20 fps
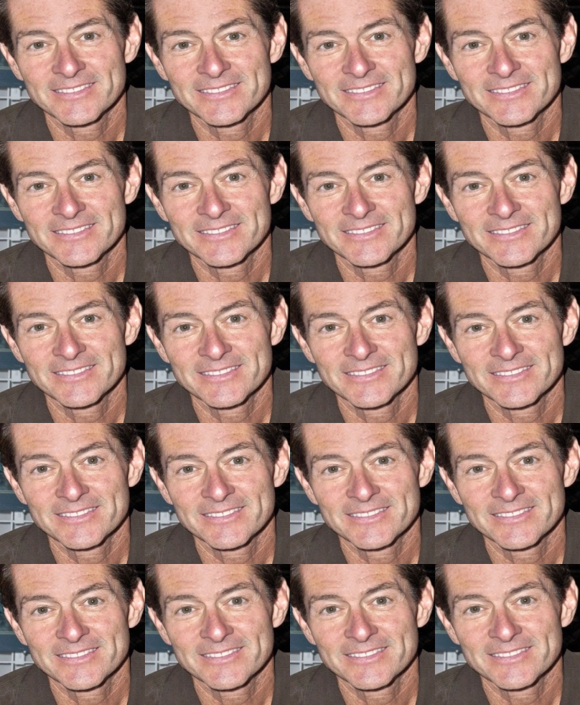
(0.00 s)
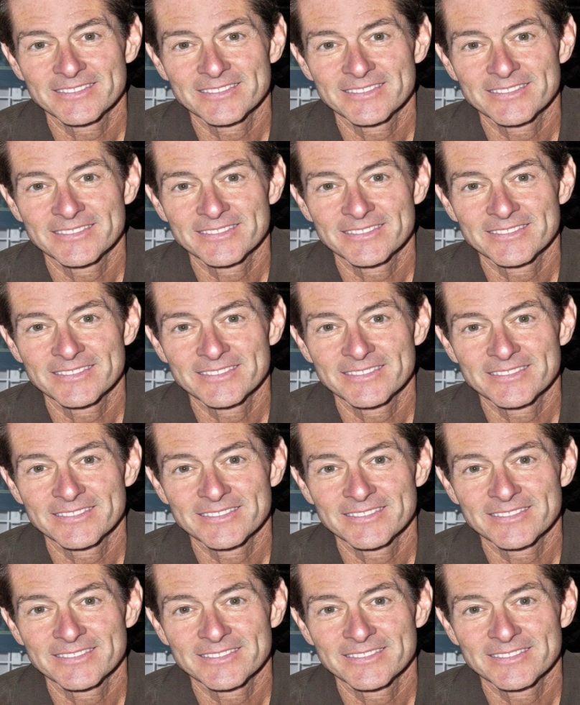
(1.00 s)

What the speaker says: Nothing is said.